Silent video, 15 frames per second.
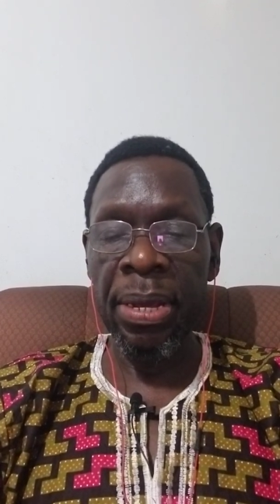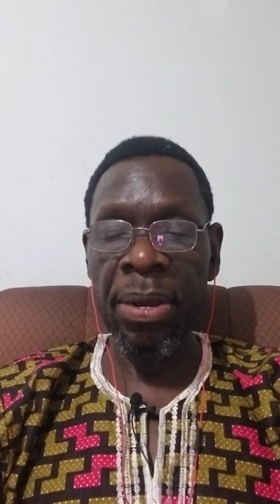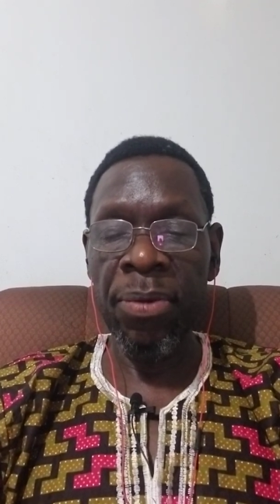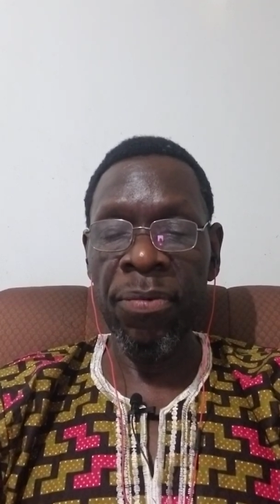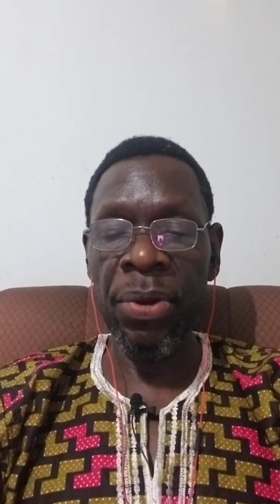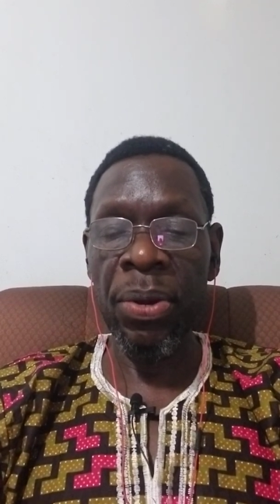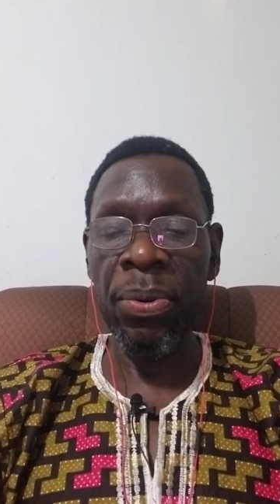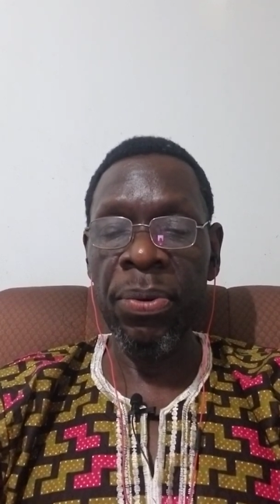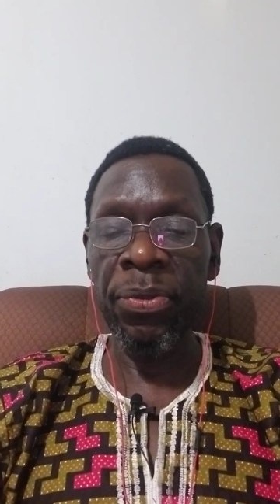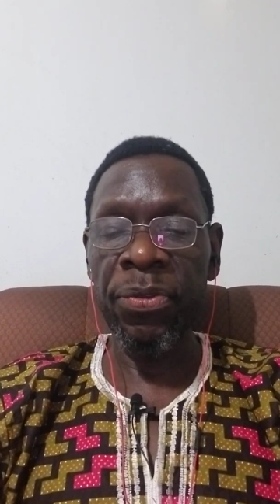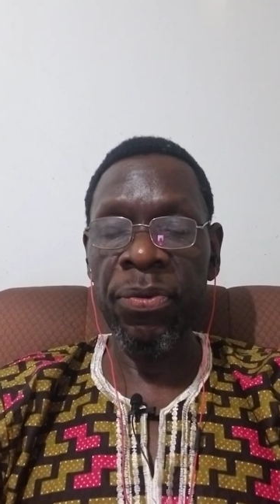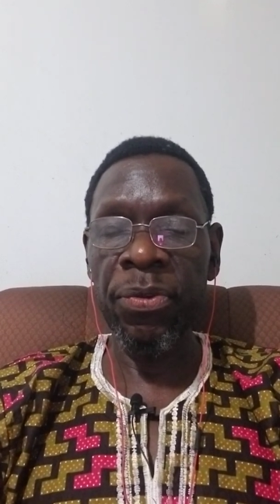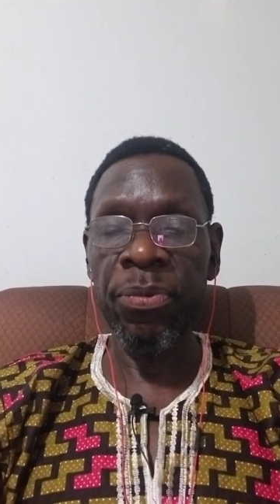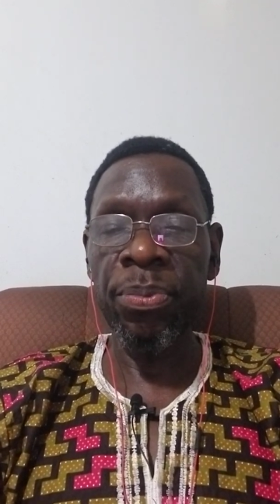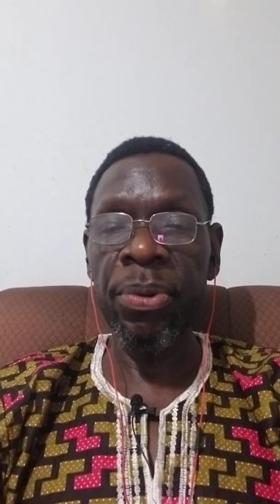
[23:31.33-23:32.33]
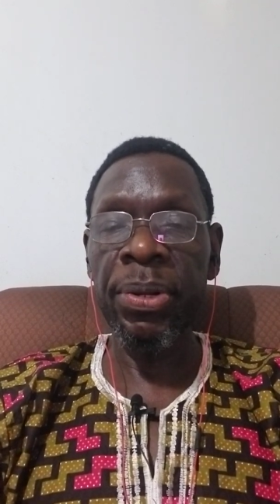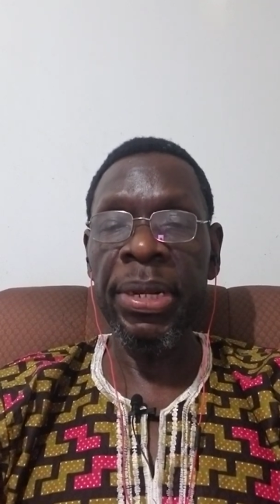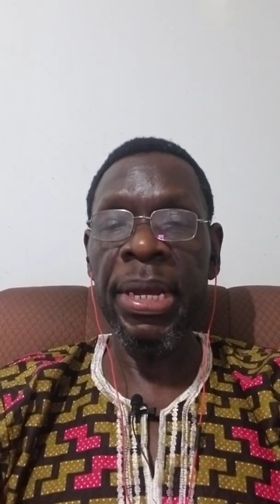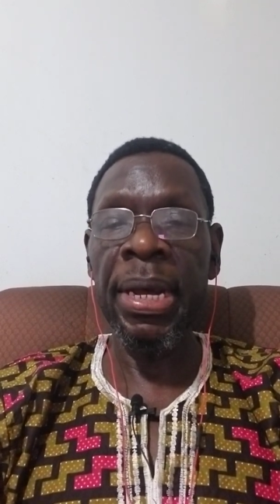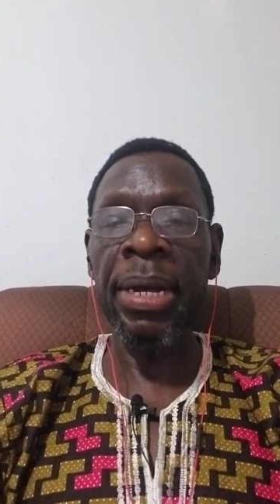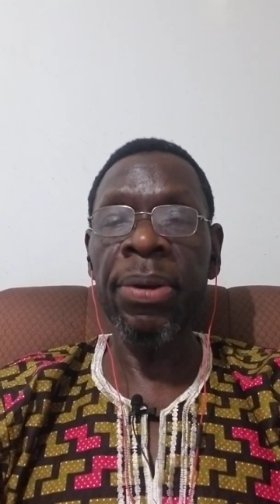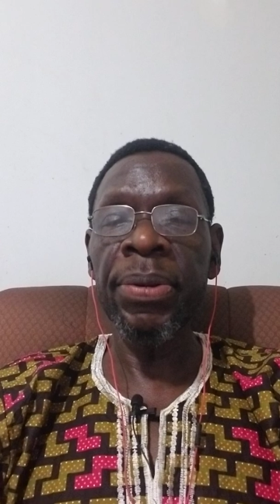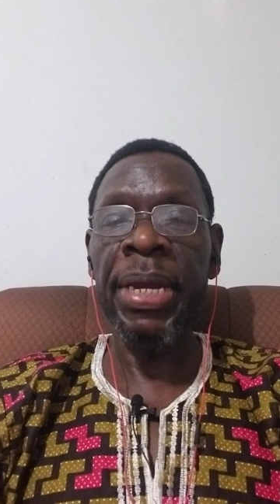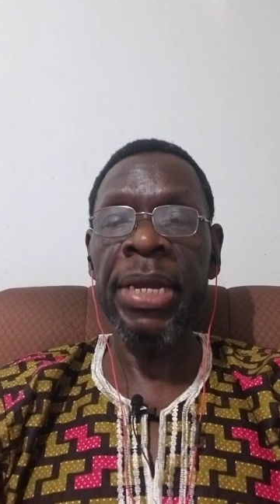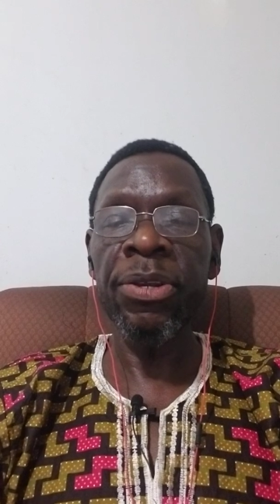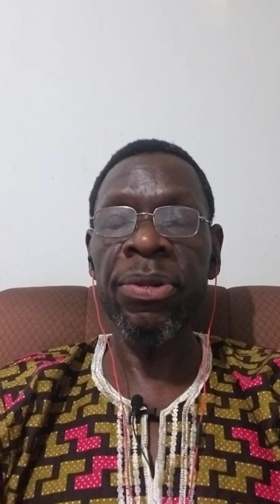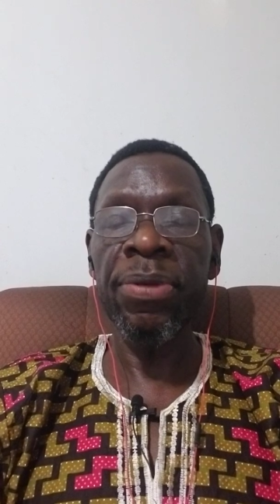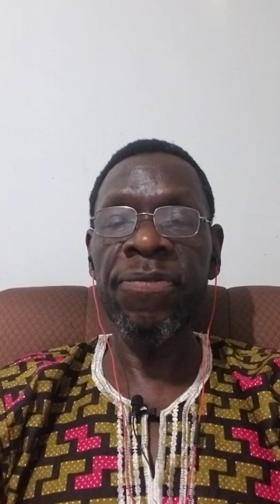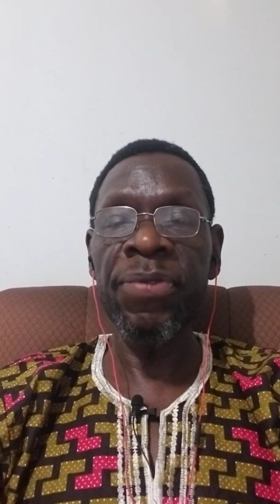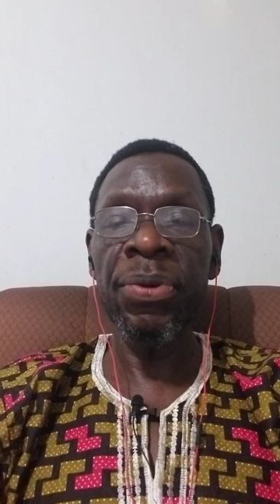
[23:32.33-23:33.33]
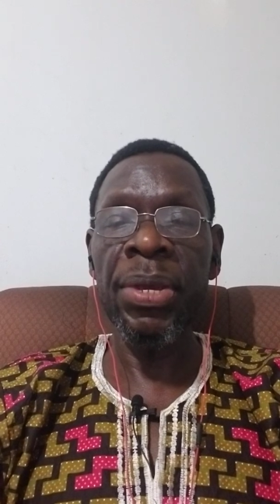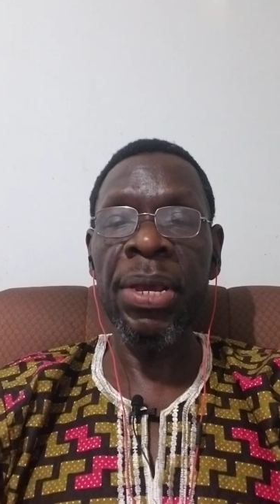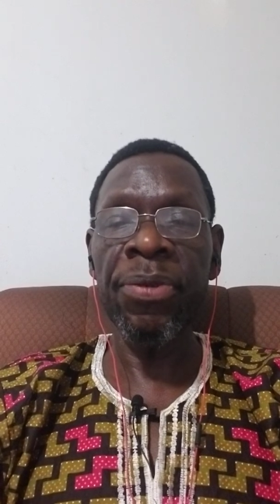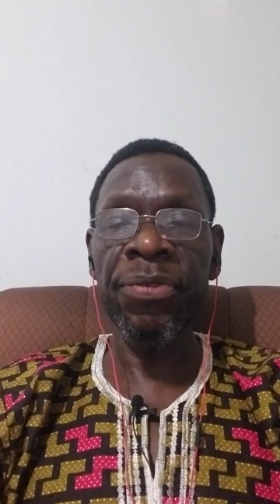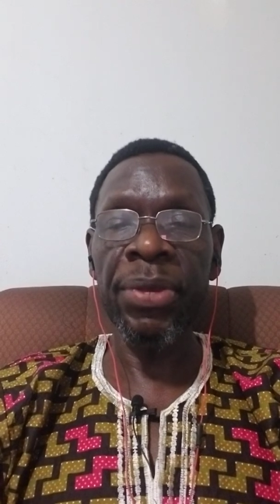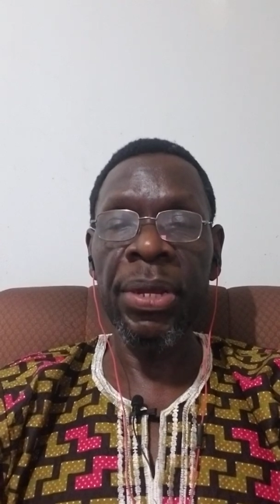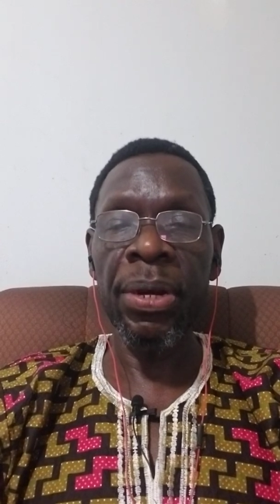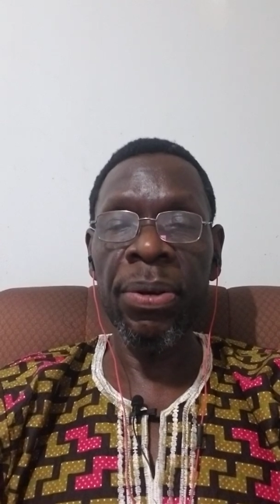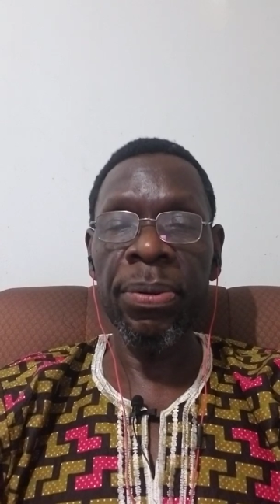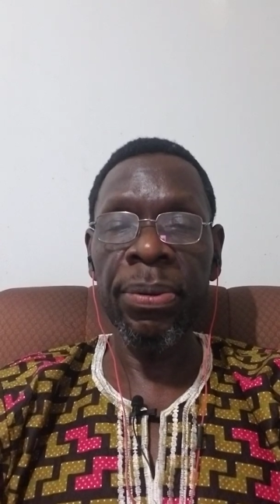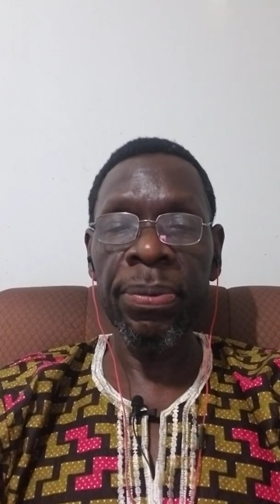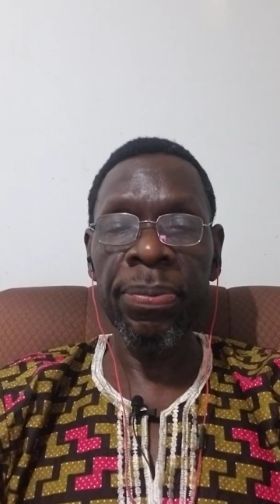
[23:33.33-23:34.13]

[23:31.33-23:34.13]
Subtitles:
Rhodes was pulled down actually a few years ago